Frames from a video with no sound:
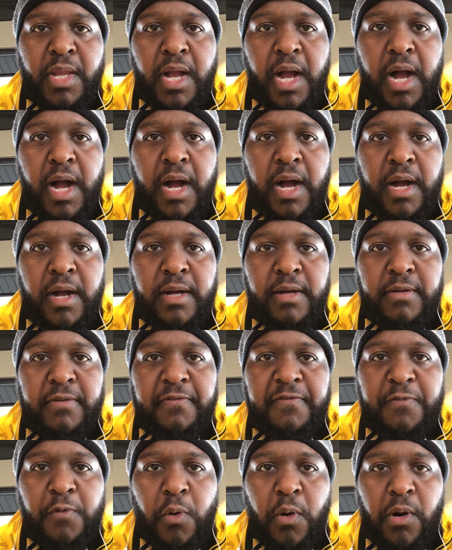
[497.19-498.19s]
uh,
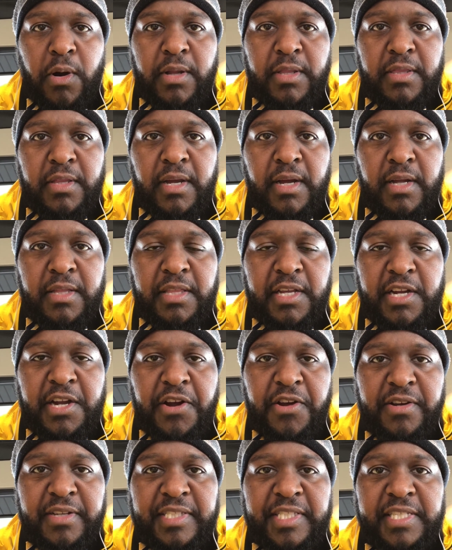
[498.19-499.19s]
for uh, the
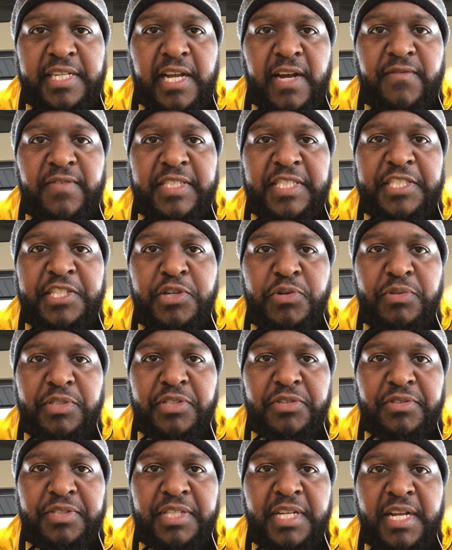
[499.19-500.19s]
courtesy of its
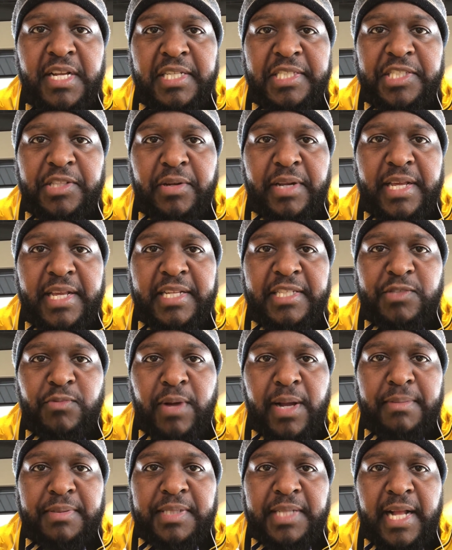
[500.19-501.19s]
users, so that its
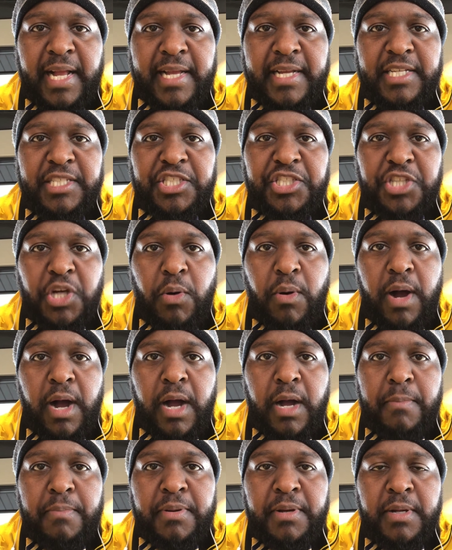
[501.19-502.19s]
website could show
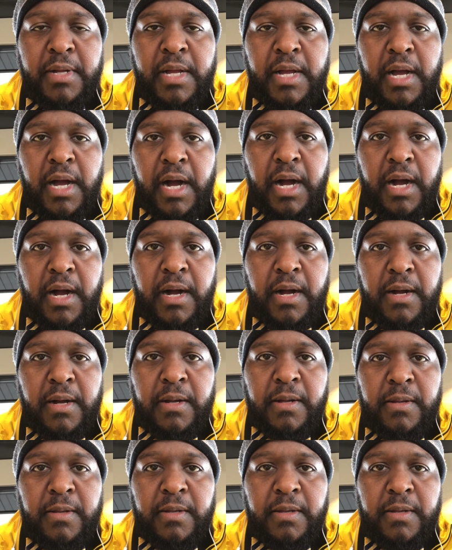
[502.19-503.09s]
up uh,